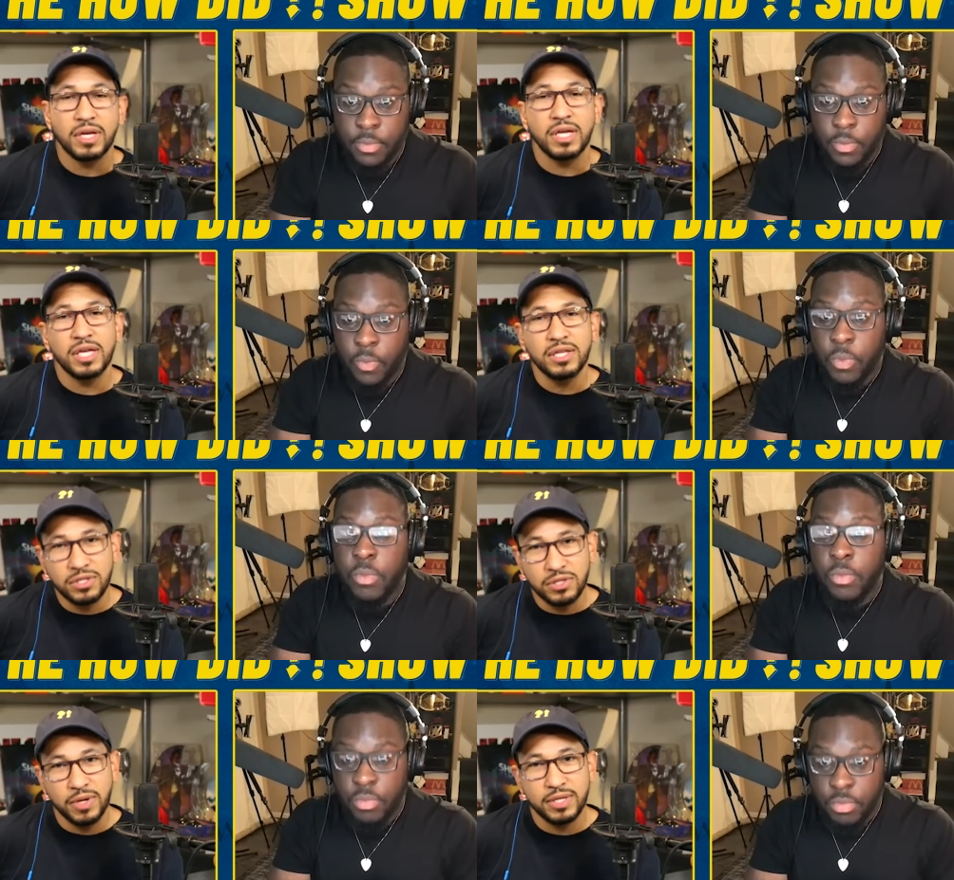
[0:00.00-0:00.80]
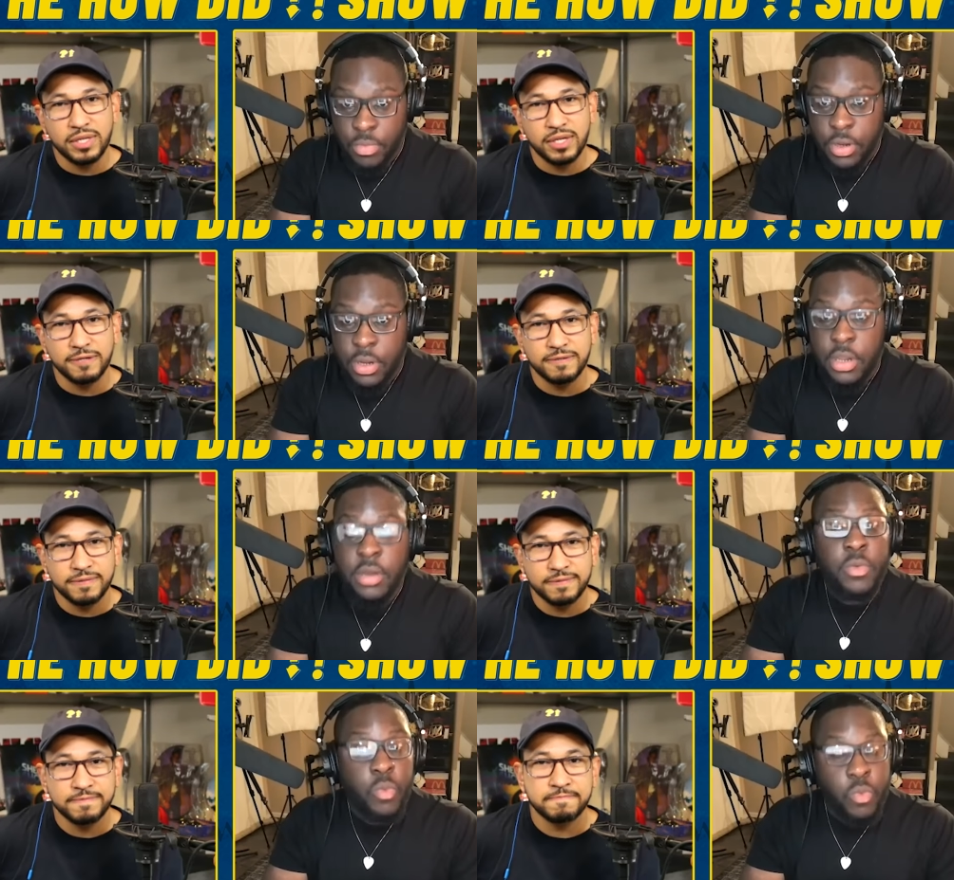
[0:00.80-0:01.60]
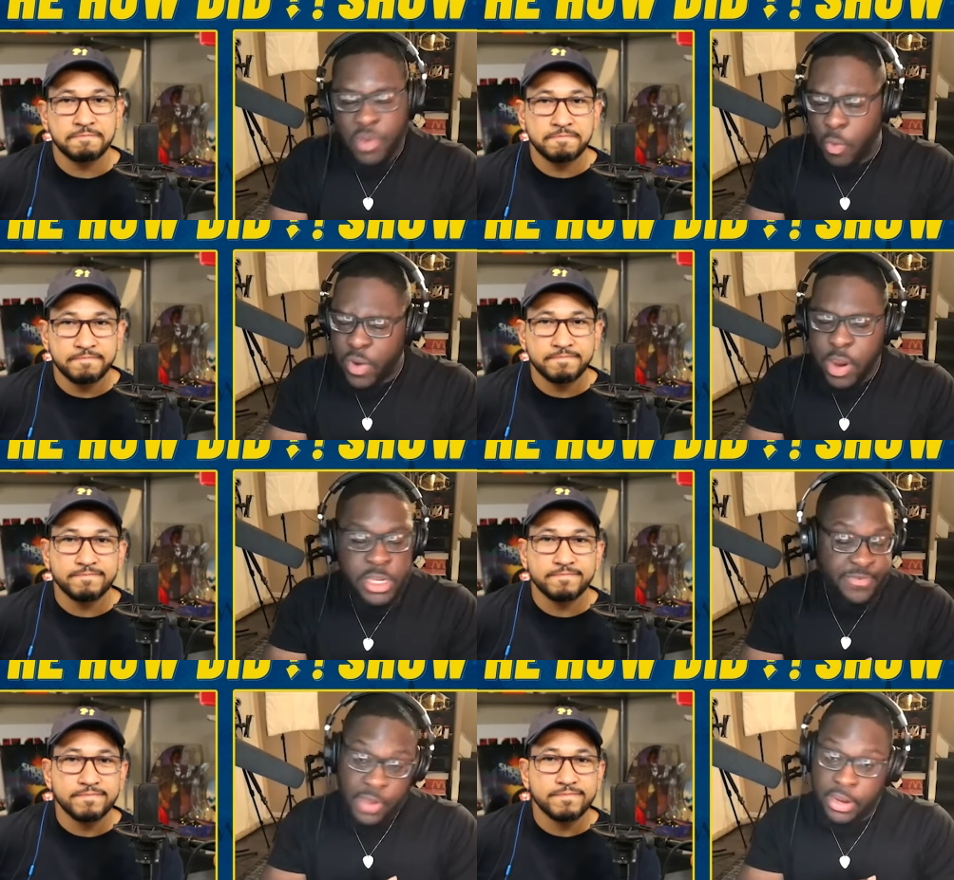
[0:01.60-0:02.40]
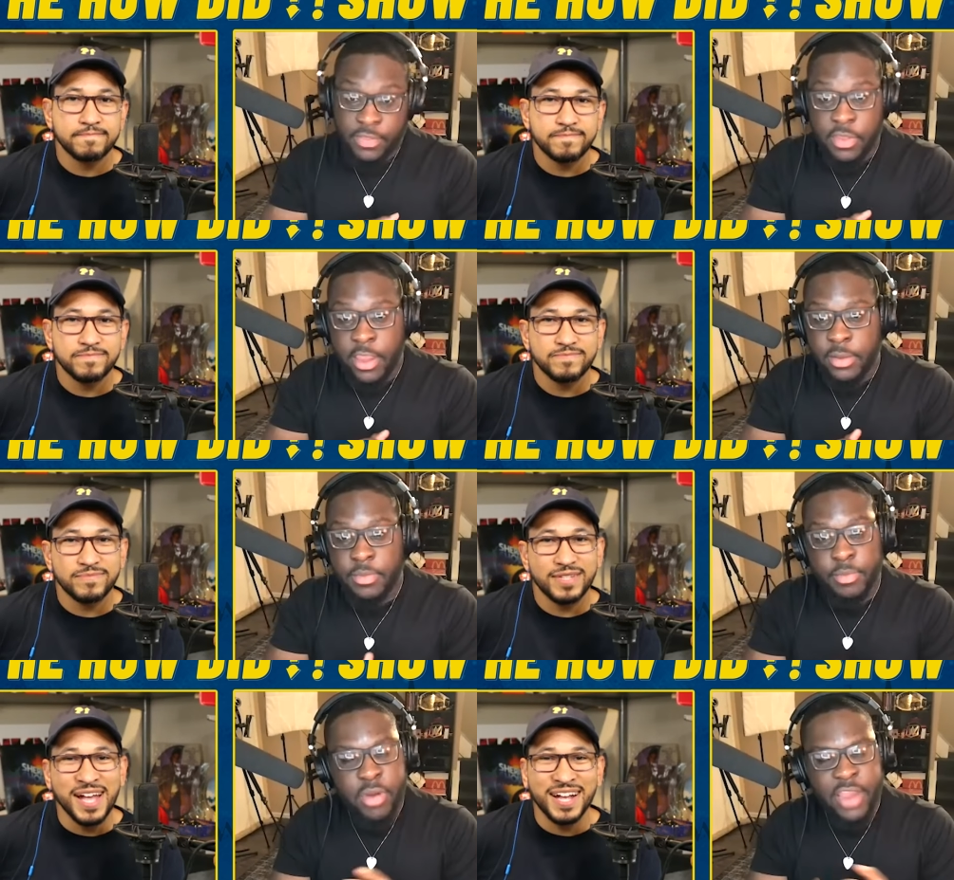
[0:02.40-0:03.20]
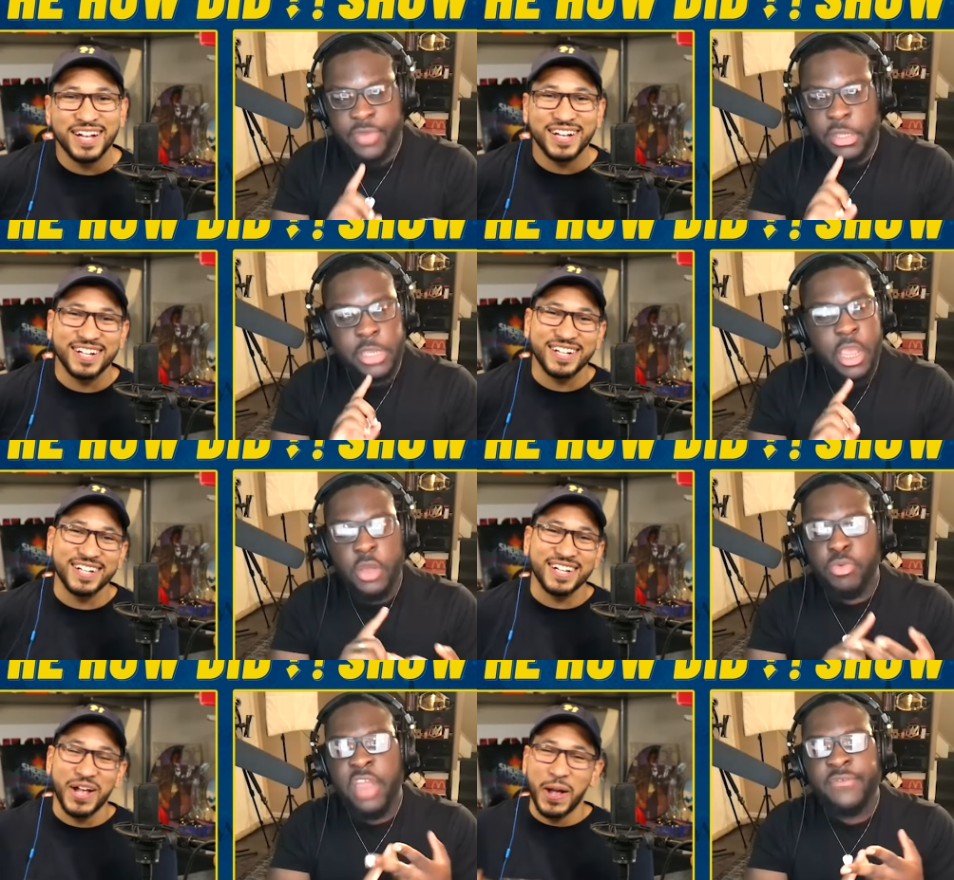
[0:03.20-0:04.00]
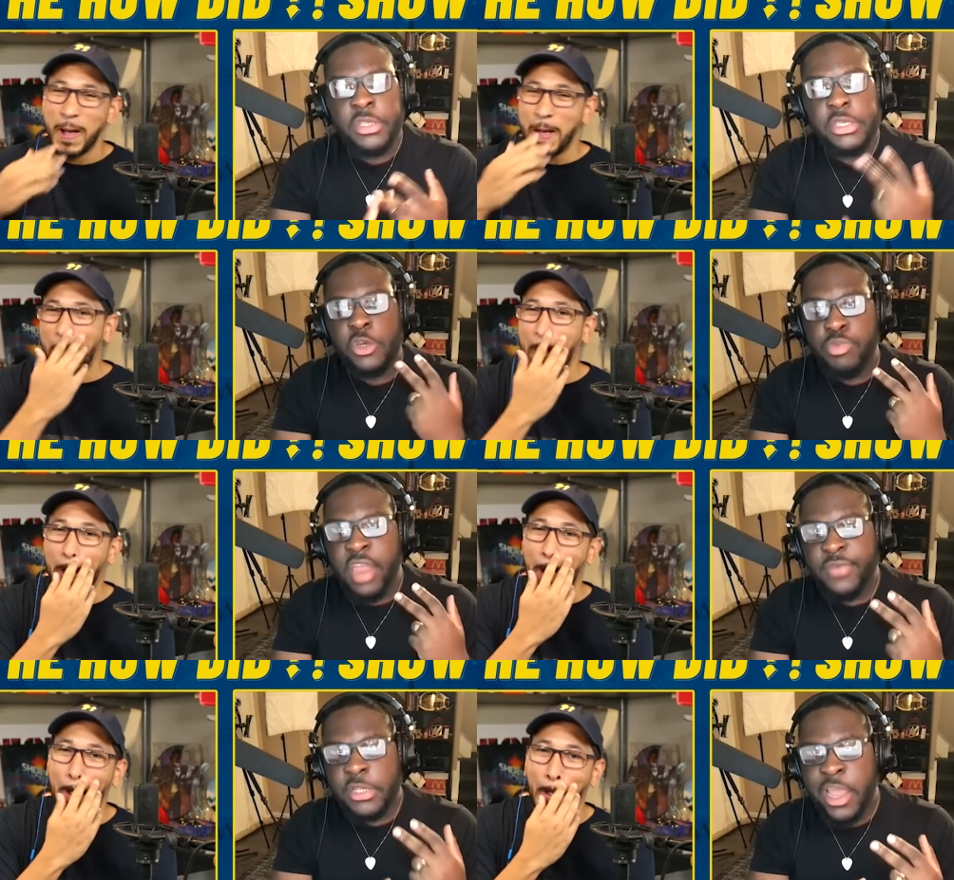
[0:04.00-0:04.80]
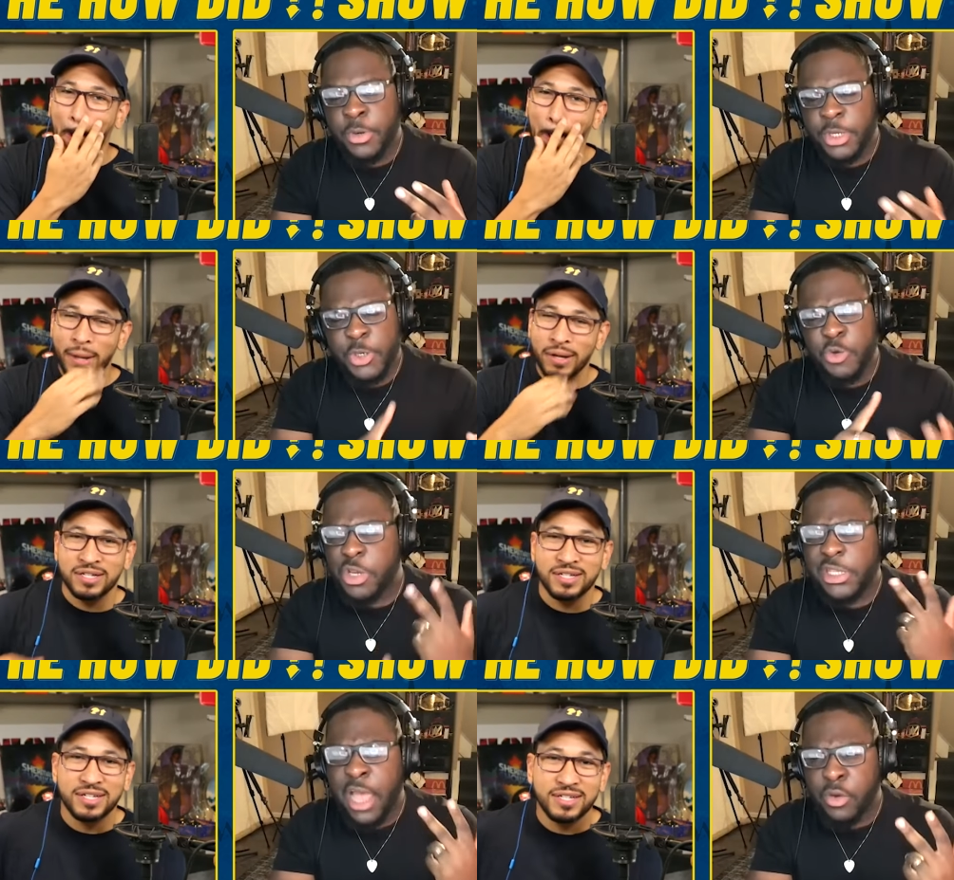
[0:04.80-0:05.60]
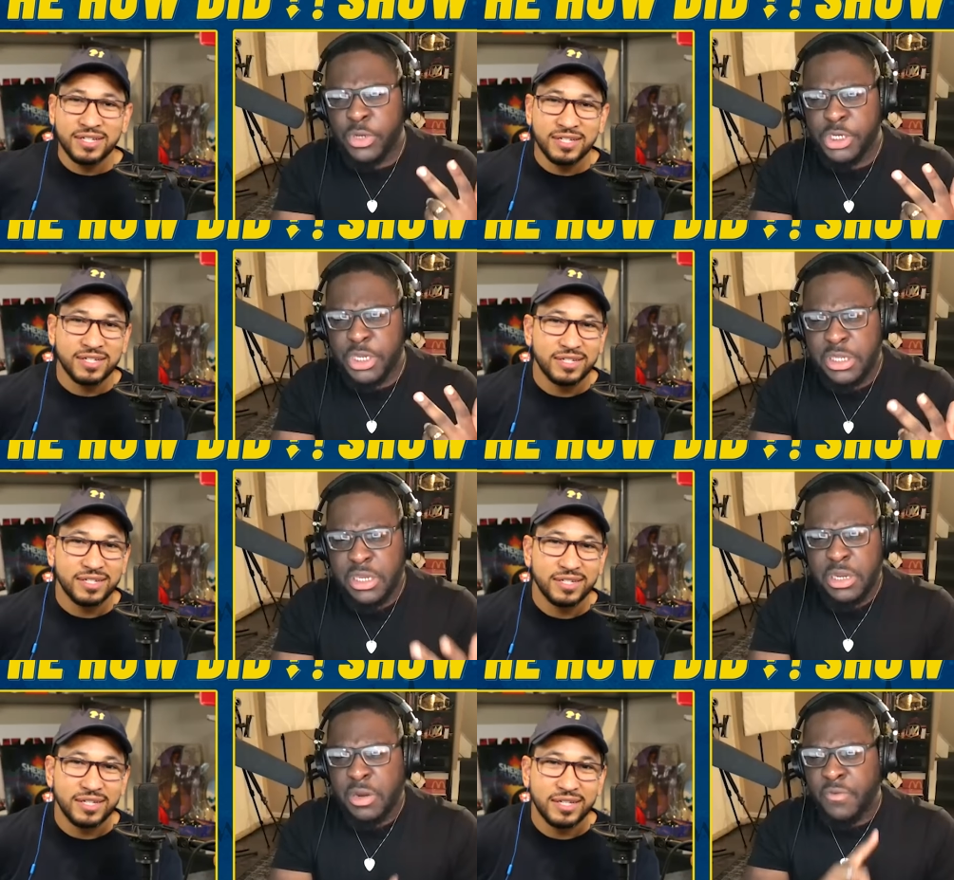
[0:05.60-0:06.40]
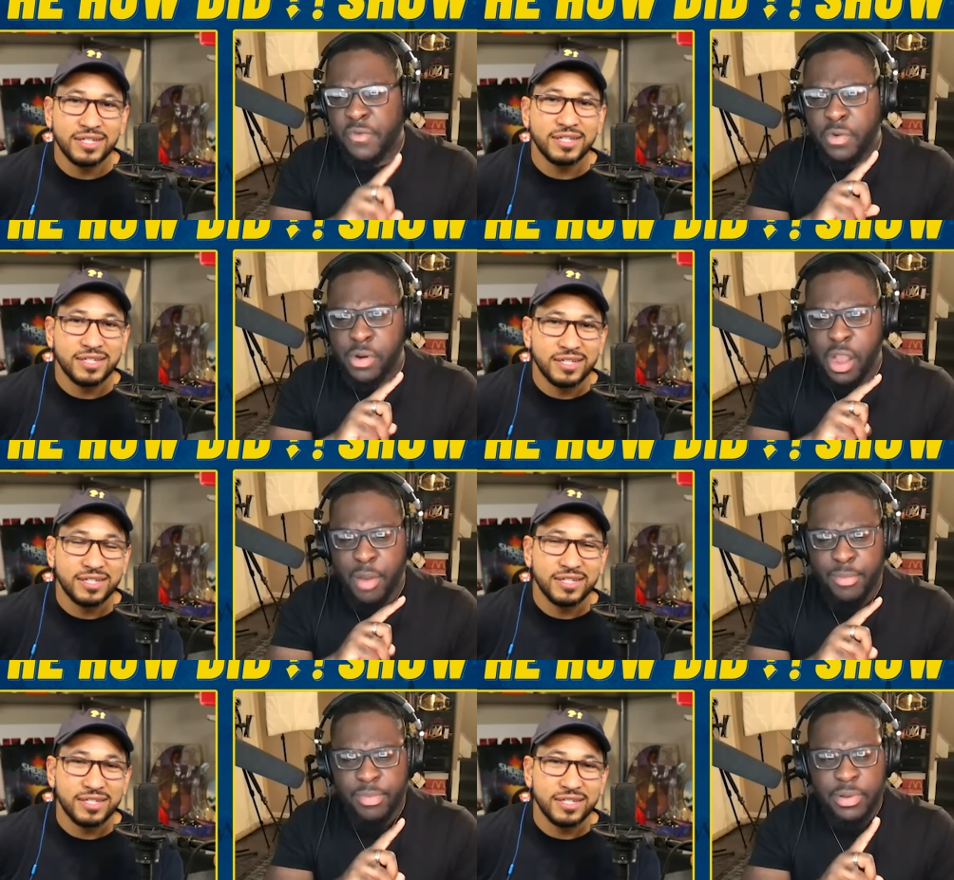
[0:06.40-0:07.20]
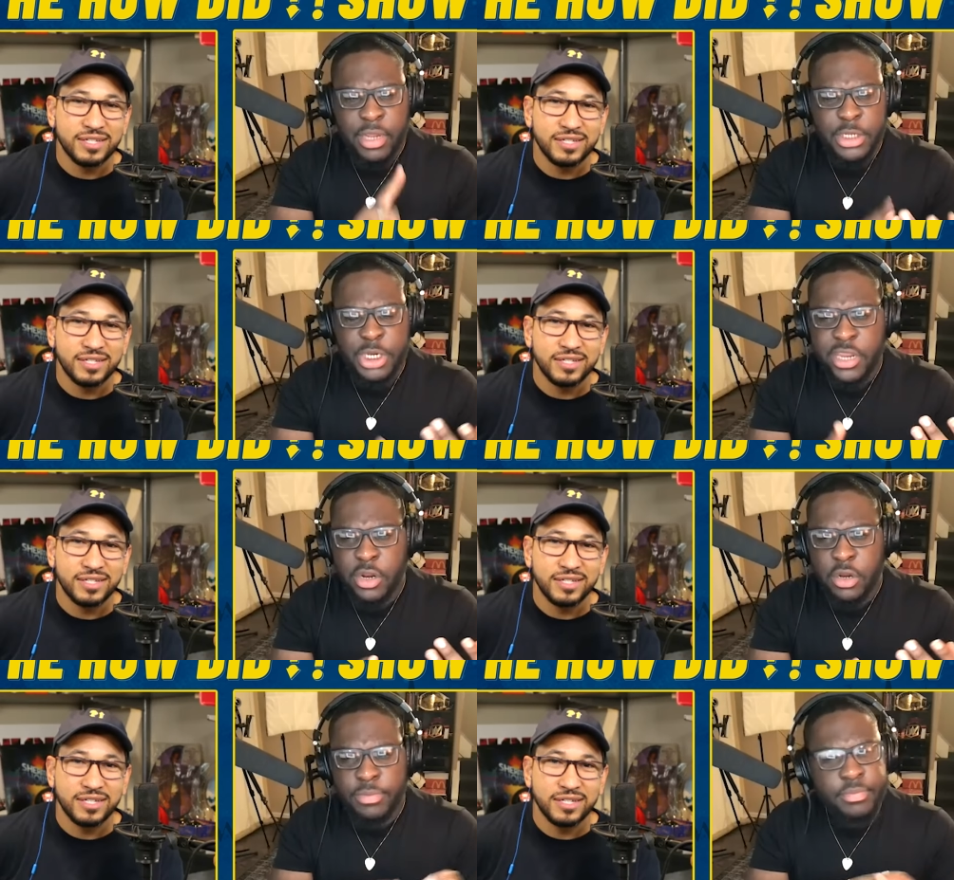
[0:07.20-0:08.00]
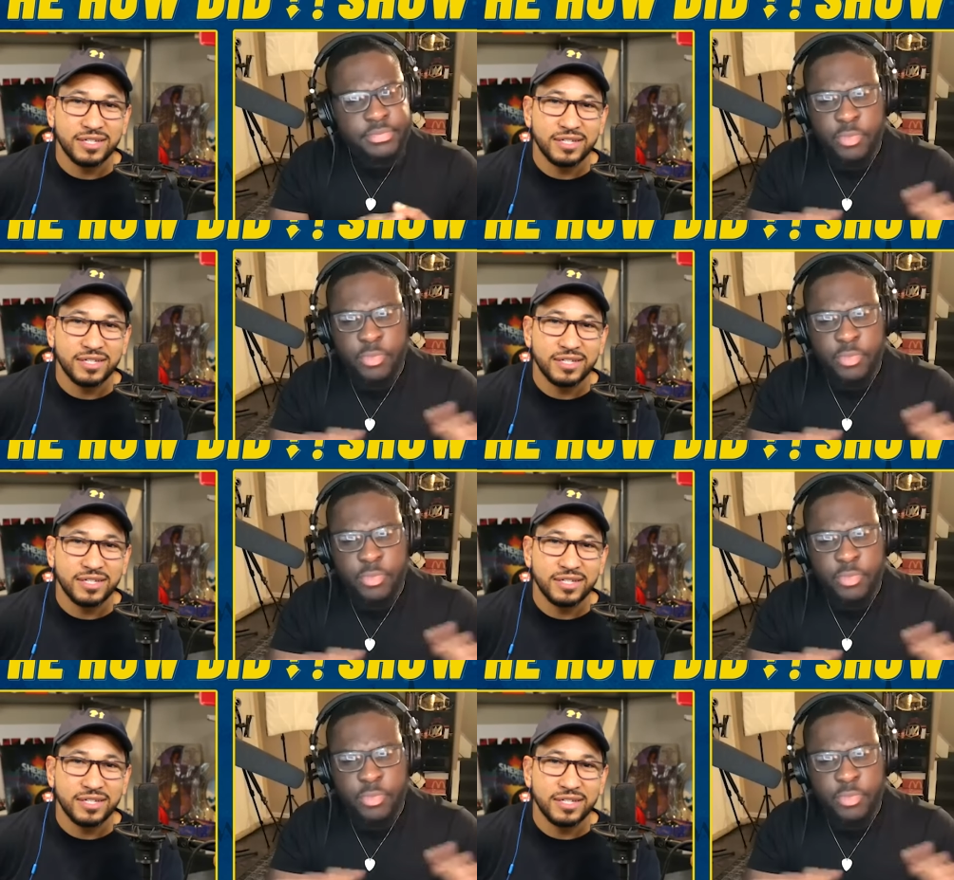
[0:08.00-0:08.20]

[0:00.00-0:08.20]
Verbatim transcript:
Speaker 1: Interesting. The weirdest fucking thing. Breakfast, breakfast, two breakfast sandwiches, two croissant sandwiches for um, lunch and dinner.